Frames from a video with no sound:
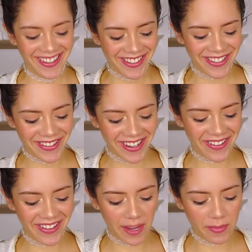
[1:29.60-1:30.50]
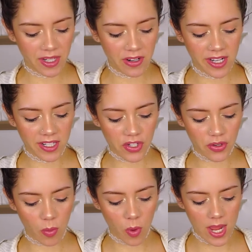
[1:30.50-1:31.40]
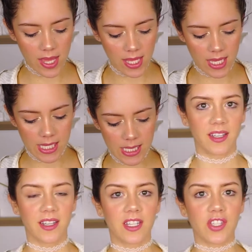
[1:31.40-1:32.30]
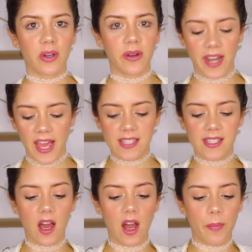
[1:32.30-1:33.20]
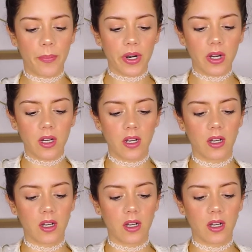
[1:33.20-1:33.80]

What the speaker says: So anyway, I'm going to go ahead and try these. So it has the upper